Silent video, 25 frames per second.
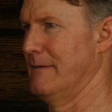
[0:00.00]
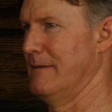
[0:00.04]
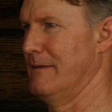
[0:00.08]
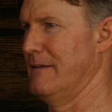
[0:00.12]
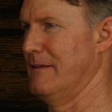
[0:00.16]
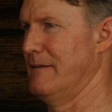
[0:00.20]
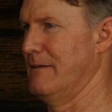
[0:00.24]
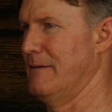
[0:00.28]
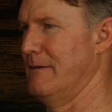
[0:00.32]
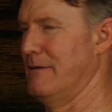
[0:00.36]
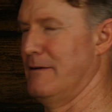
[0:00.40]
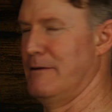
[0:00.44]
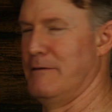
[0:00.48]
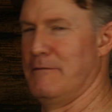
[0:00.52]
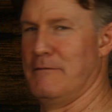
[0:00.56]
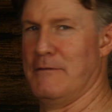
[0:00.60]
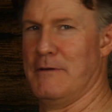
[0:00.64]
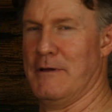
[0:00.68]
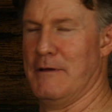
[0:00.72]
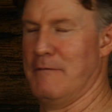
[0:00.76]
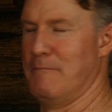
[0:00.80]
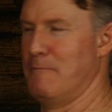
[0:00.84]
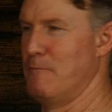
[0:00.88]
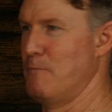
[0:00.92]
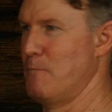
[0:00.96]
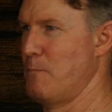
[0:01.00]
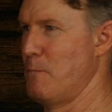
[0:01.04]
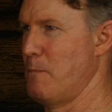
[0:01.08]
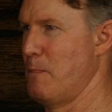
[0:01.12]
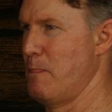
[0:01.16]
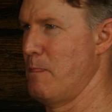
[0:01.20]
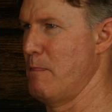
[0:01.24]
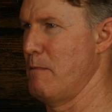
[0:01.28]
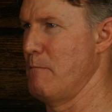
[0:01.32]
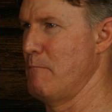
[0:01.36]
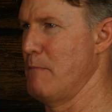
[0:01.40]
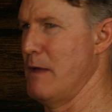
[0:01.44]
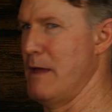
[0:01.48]
Kind
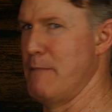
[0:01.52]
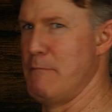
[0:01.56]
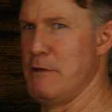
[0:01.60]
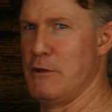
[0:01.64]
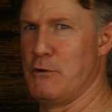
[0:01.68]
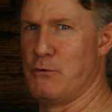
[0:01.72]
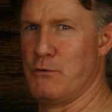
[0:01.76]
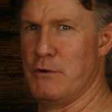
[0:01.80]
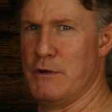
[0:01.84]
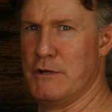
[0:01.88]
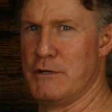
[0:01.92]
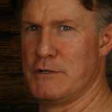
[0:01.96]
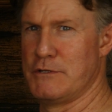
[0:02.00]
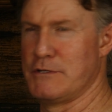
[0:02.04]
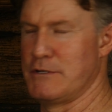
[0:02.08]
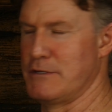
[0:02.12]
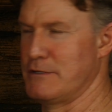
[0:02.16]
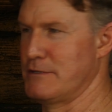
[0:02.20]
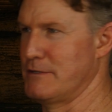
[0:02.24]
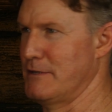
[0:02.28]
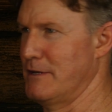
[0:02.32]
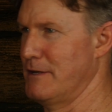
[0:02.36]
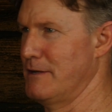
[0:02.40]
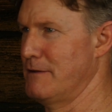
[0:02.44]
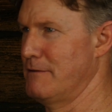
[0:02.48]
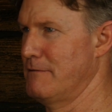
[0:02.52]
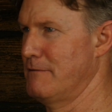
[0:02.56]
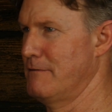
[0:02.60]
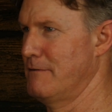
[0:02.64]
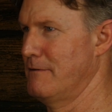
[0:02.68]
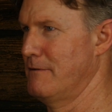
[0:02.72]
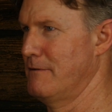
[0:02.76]
of made me cringe just then.